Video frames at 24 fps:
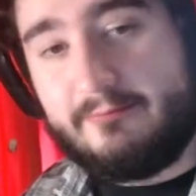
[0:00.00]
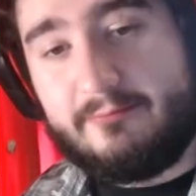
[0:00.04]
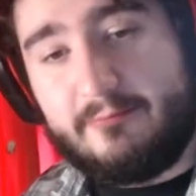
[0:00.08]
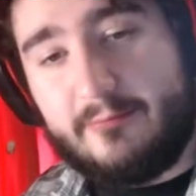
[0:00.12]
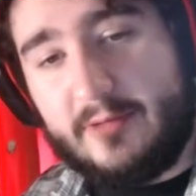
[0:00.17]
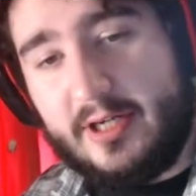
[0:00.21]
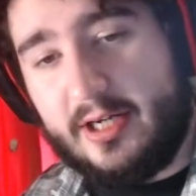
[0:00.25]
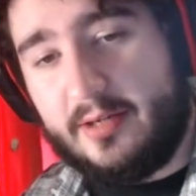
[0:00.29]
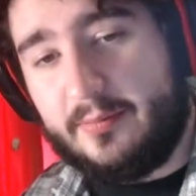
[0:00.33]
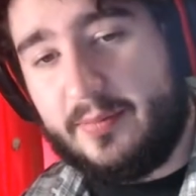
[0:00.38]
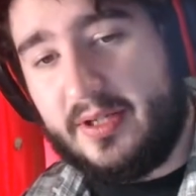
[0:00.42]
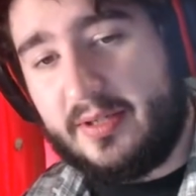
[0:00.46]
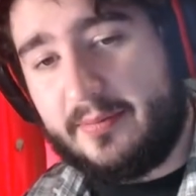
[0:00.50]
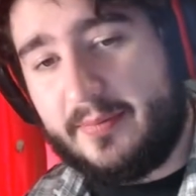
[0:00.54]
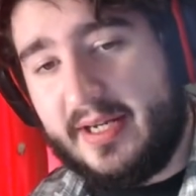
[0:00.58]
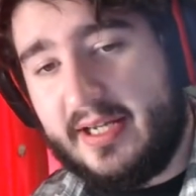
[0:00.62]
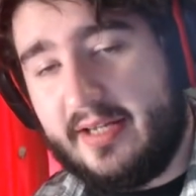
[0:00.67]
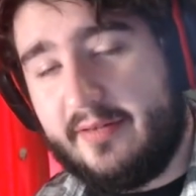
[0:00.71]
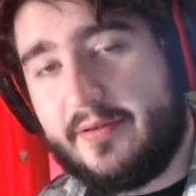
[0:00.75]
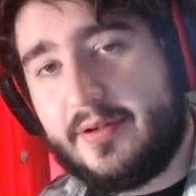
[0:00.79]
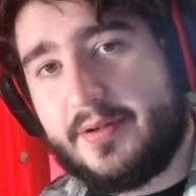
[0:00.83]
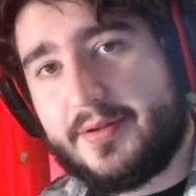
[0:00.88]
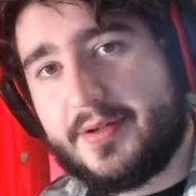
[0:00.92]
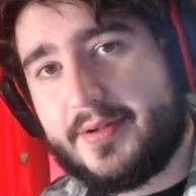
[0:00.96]
I unplugged my
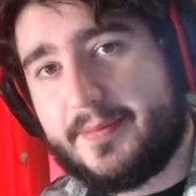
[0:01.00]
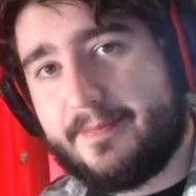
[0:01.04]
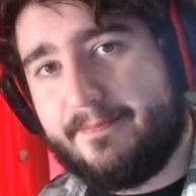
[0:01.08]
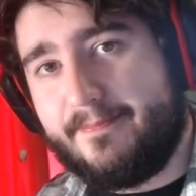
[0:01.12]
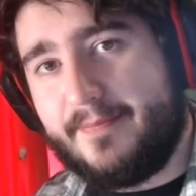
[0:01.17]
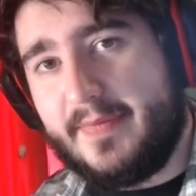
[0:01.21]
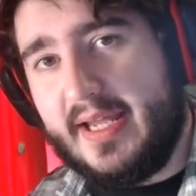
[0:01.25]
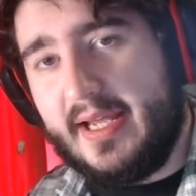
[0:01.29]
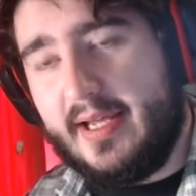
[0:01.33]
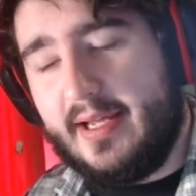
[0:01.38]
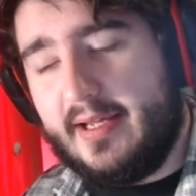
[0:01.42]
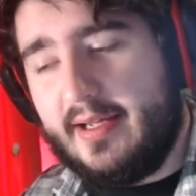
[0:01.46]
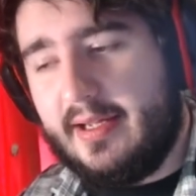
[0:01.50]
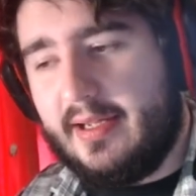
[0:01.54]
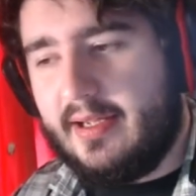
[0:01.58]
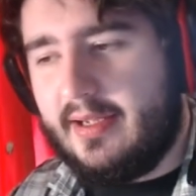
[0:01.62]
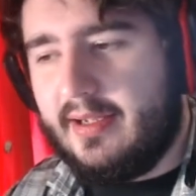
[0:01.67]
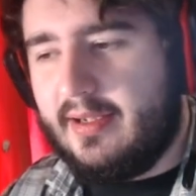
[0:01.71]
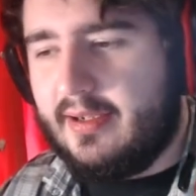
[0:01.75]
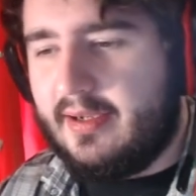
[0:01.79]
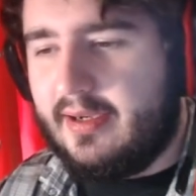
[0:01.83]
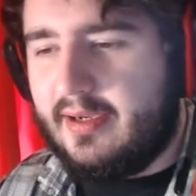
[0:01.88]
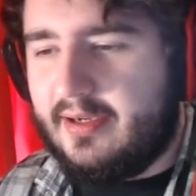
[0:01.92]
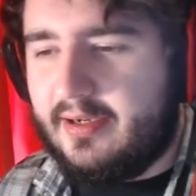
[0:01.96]
headphones.
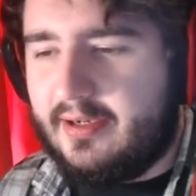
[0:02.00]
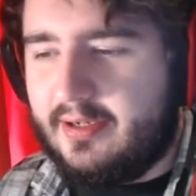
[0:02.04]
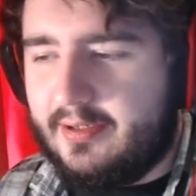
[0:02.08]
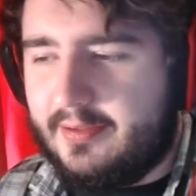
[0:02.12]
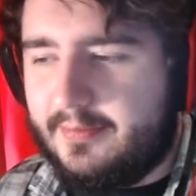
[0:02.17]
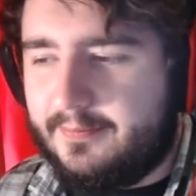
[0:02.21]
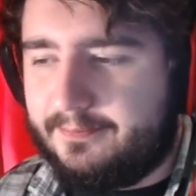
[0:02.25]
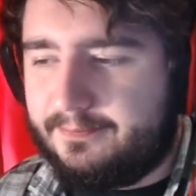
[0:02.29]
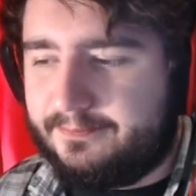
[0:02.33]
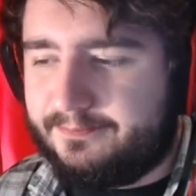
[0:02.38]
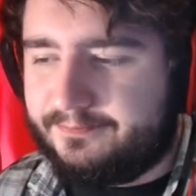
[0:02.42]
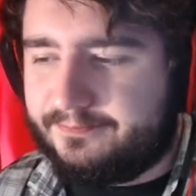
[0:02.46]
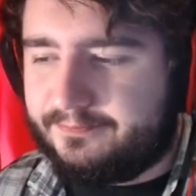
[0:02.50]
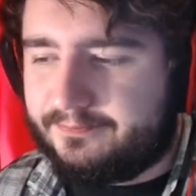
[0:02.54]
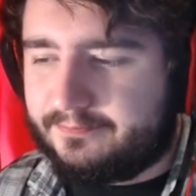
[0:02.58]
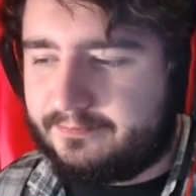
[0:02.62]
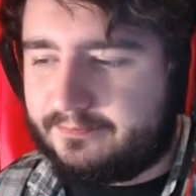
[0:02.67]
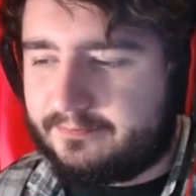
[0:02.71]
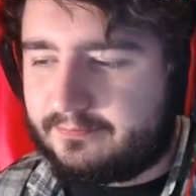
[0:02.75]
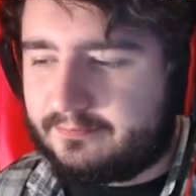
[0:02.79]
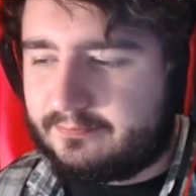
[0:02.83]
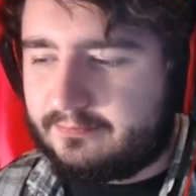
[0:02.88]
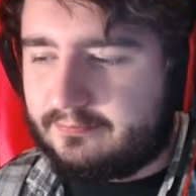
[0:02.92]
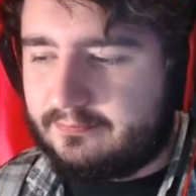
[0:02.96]

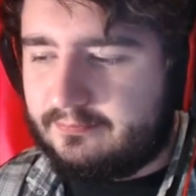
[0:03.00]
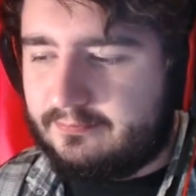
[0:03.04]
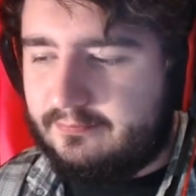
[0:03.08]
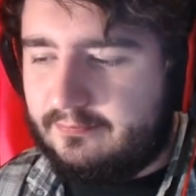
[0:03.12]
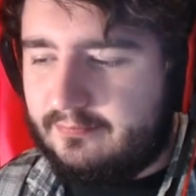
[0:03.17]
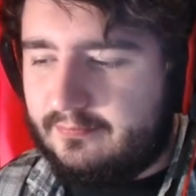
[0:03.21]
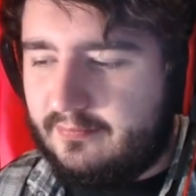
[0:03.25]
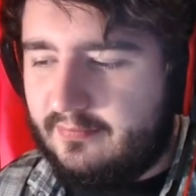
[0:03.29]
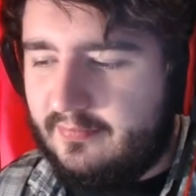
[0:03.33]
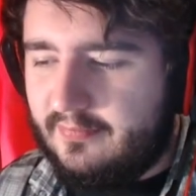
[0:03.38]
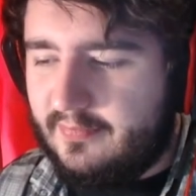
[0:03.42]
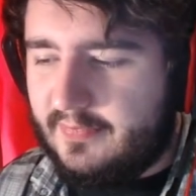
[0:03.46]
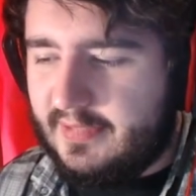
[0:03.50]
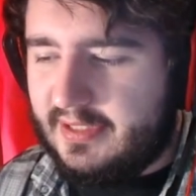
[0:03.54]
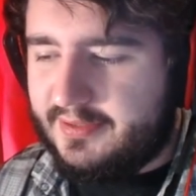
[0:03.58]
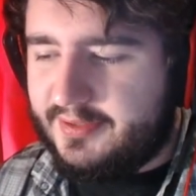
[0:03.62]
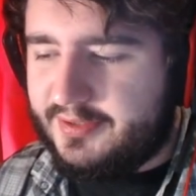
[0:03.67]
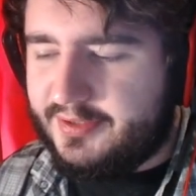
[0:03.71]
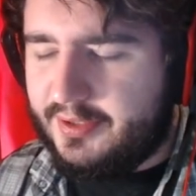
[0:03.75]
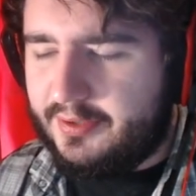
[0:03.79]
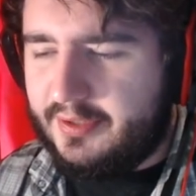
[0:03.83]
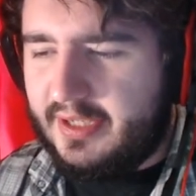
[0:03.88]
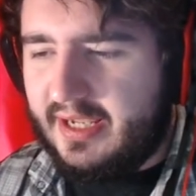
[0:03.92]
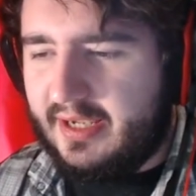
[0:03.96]

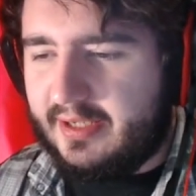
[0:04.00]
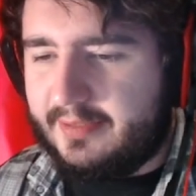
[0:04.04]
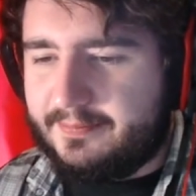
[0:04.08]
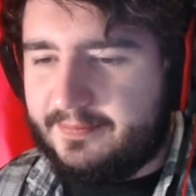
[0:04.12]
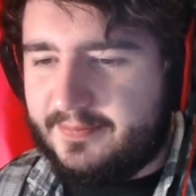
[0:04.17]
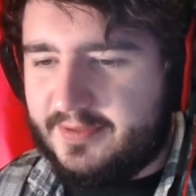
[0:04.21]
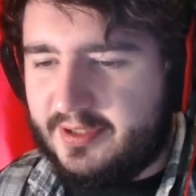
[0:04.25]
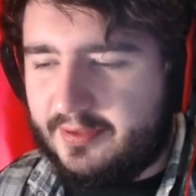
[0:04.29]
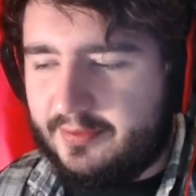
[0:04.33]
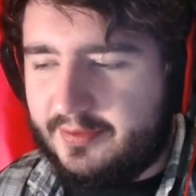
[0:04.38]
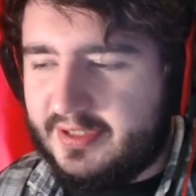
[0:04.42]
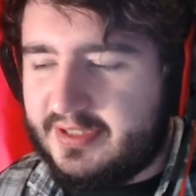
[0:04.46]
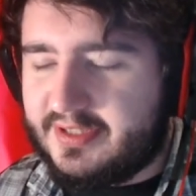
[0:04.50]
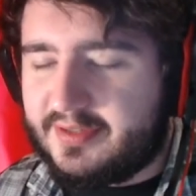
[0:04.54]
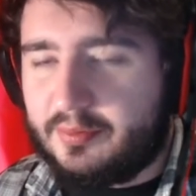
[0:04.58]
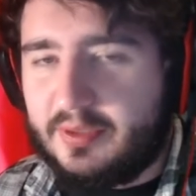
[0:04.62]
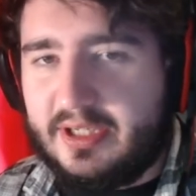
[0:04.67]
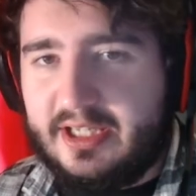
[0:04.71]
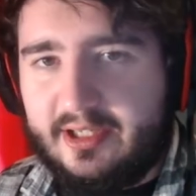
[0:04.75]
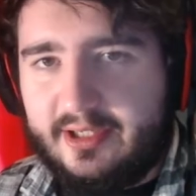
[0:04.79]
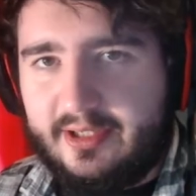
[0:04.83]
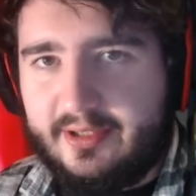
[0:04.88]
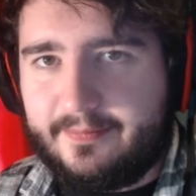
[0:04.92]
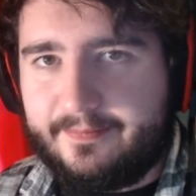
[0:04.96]
So yeah, so this
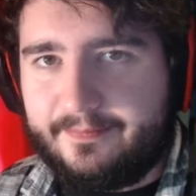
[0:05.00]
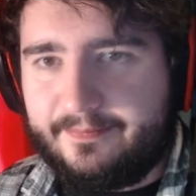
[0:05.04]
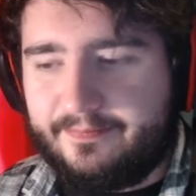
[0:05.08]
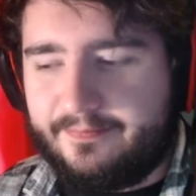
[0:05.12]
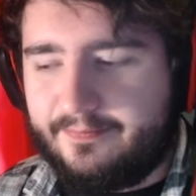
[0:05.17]
week,